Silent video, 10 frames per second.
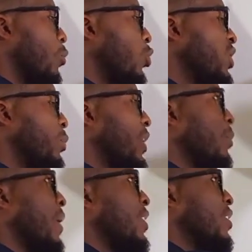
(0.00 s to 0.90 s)

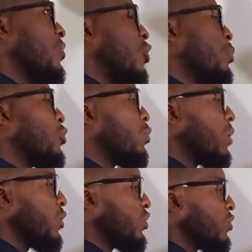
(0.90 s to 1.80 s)
Multiply by the top
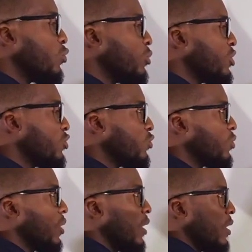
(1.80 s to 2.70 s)
number, which is numerator.
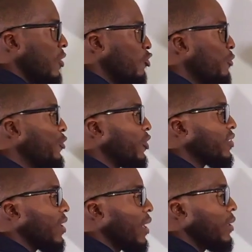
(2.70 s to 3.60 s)
Drop your
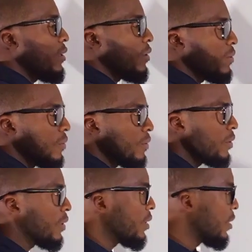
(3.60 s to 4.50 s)
sign.
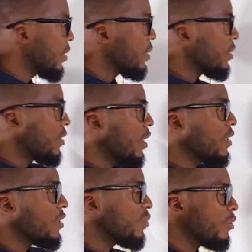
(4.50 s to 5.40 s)

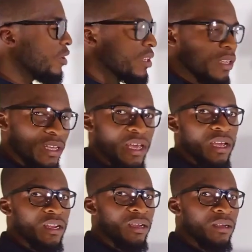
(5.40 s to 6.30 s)
Take this, plug it
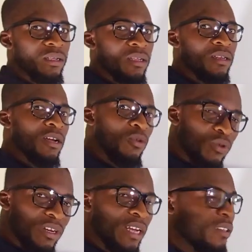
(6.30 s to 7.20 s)
here. It can
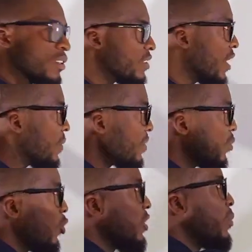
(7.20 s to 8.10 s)
go there 3
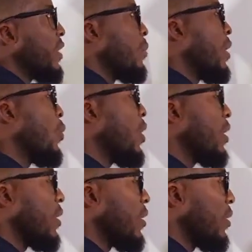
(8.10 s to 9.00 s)
times, multiply by
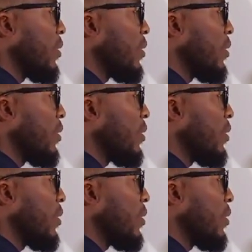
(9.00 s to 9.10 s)
1.